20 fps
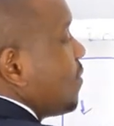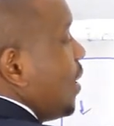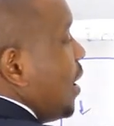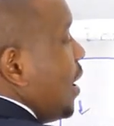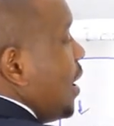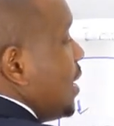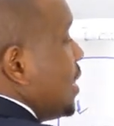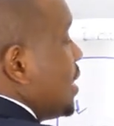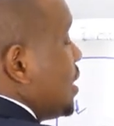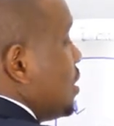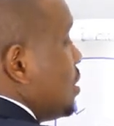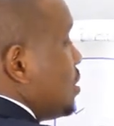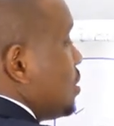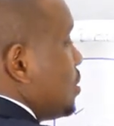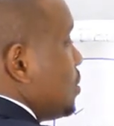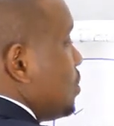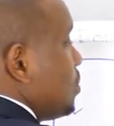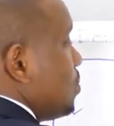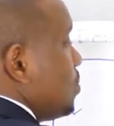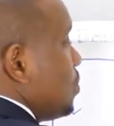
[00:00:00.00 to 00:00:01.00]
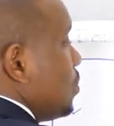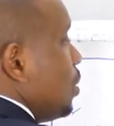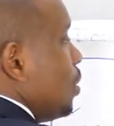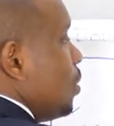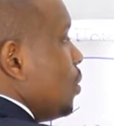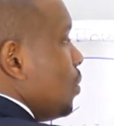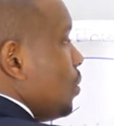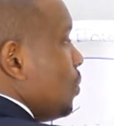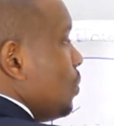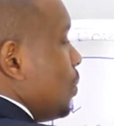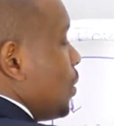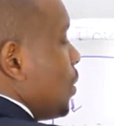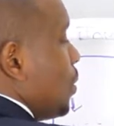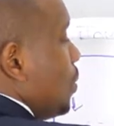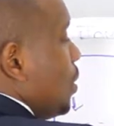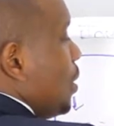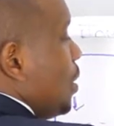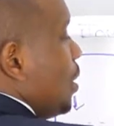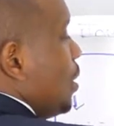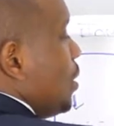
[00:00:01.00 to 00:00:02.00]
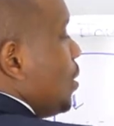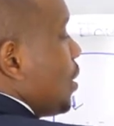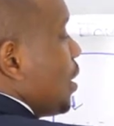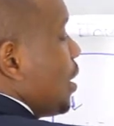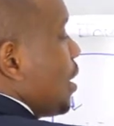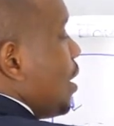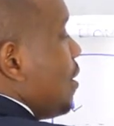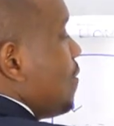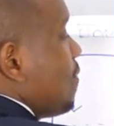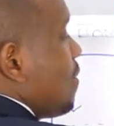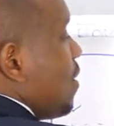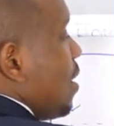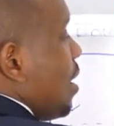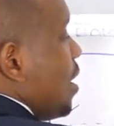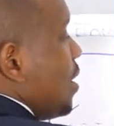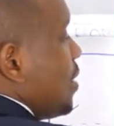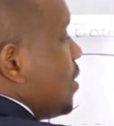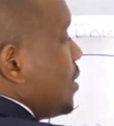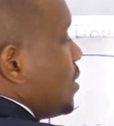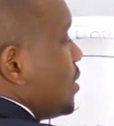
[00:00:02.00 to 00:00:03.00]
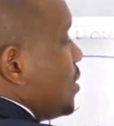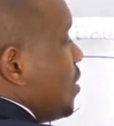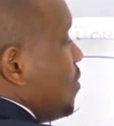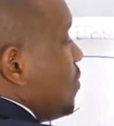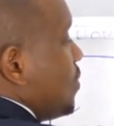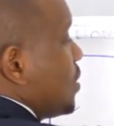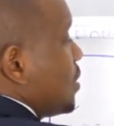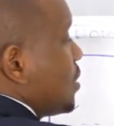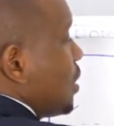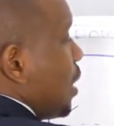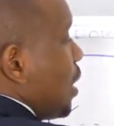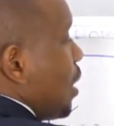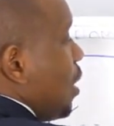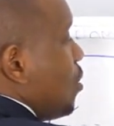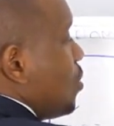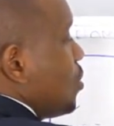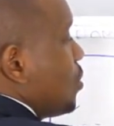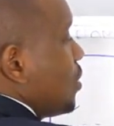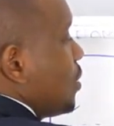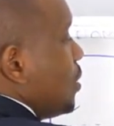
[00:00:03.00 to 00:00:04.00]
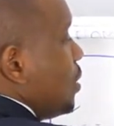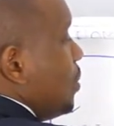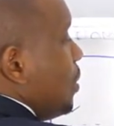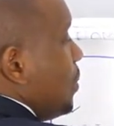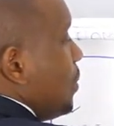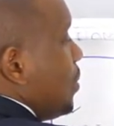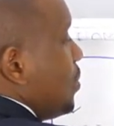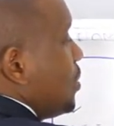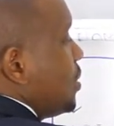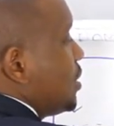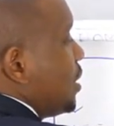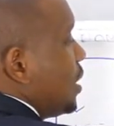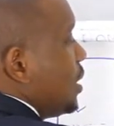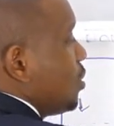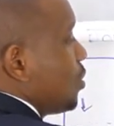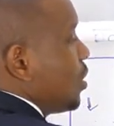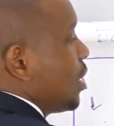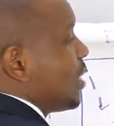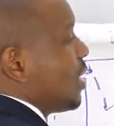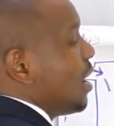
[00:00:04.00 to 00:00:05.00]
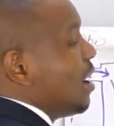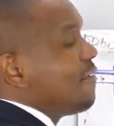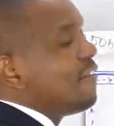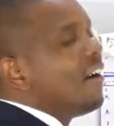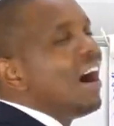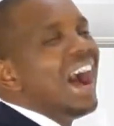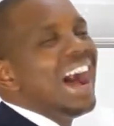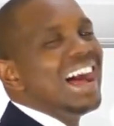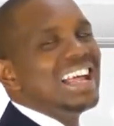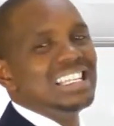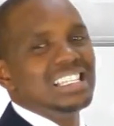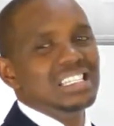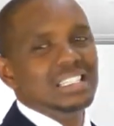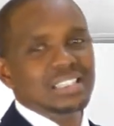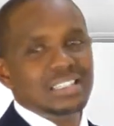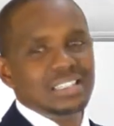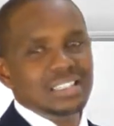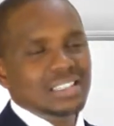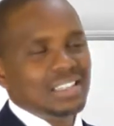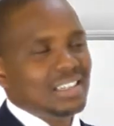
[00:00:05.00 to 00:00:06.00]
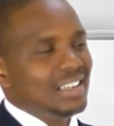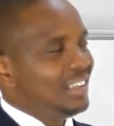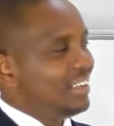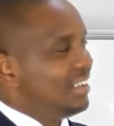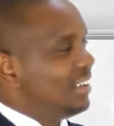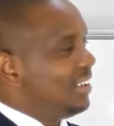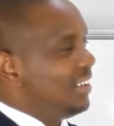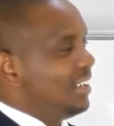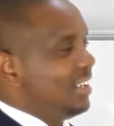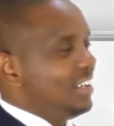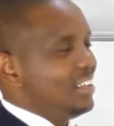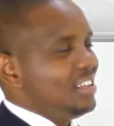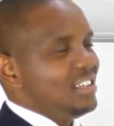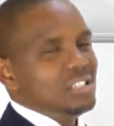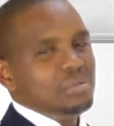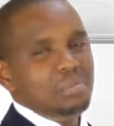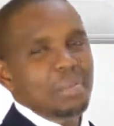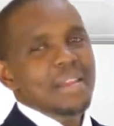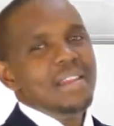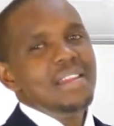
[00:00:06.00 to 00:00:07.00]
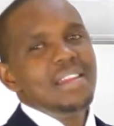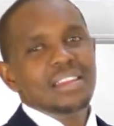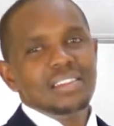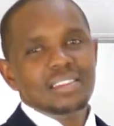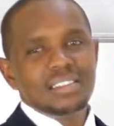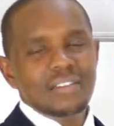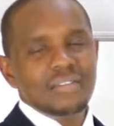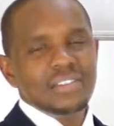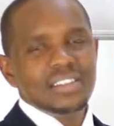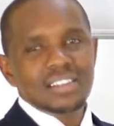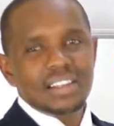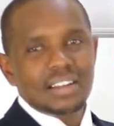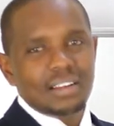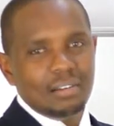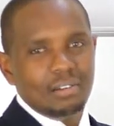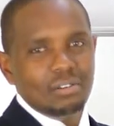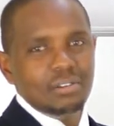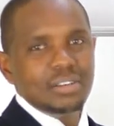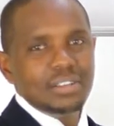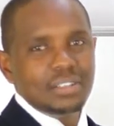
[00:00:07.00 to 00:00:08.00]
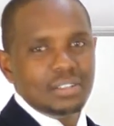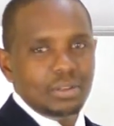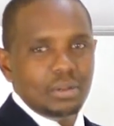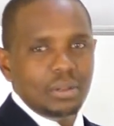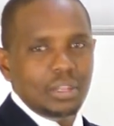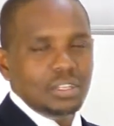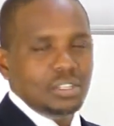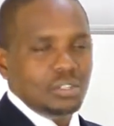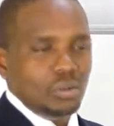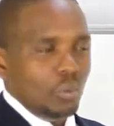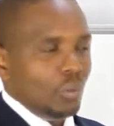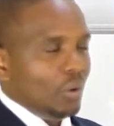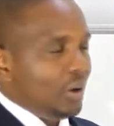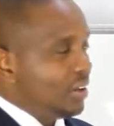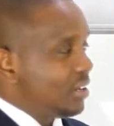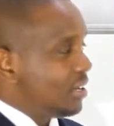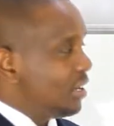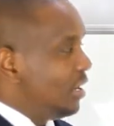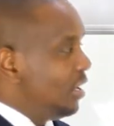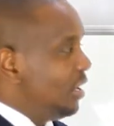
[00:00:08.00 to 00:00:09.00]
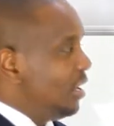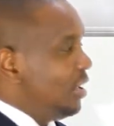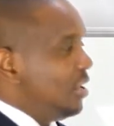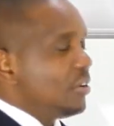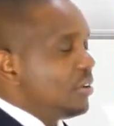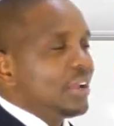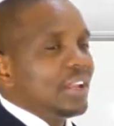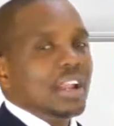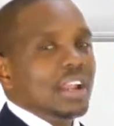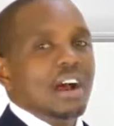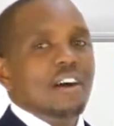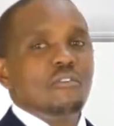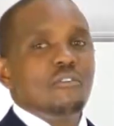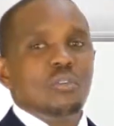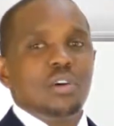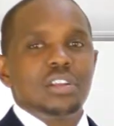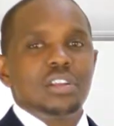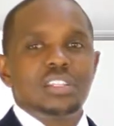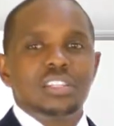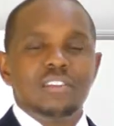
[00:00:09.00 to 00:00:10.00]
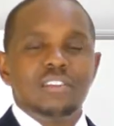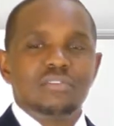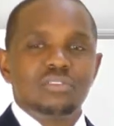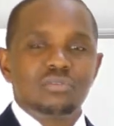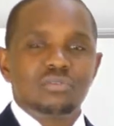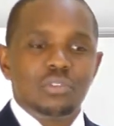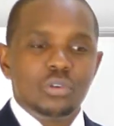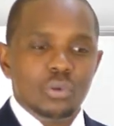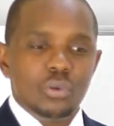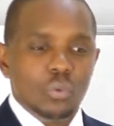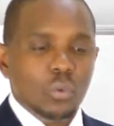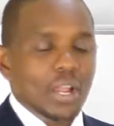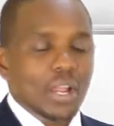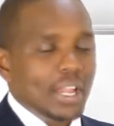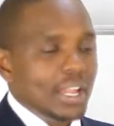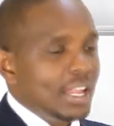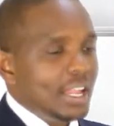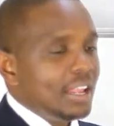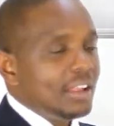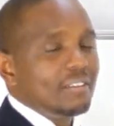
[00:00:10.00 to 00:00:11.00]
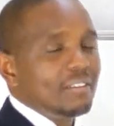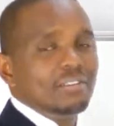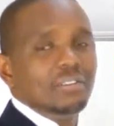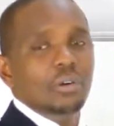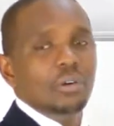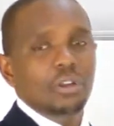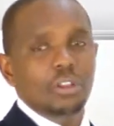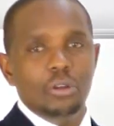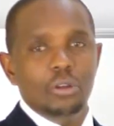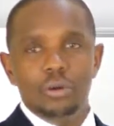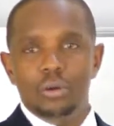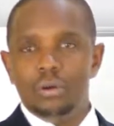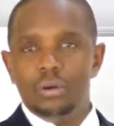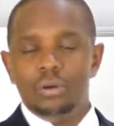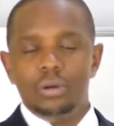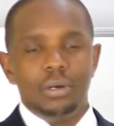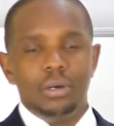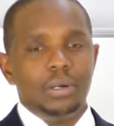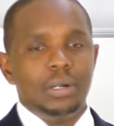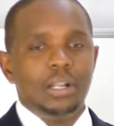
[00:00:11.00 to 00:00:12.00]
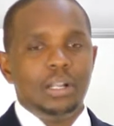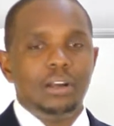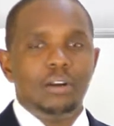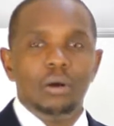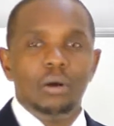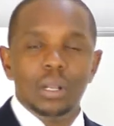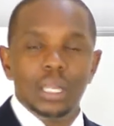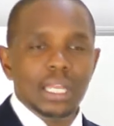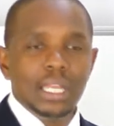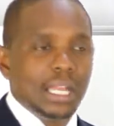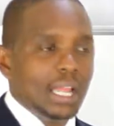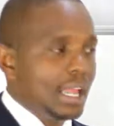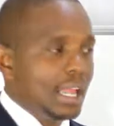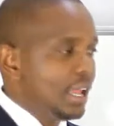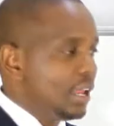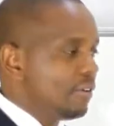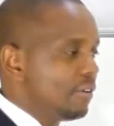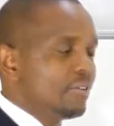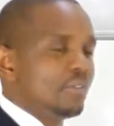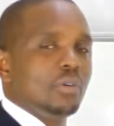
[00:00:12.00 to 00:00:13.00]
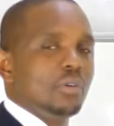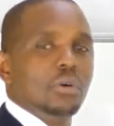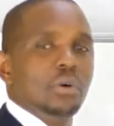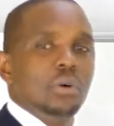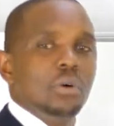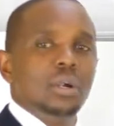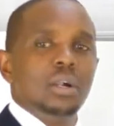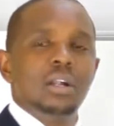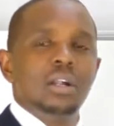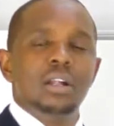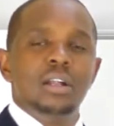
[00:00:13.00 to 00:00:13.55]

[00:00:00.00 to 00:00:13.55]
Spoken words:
others. You can have other savings accounts. Remember we said you can have as many savings accounts as you want. You can have one saving for your wedding, for your holiday, for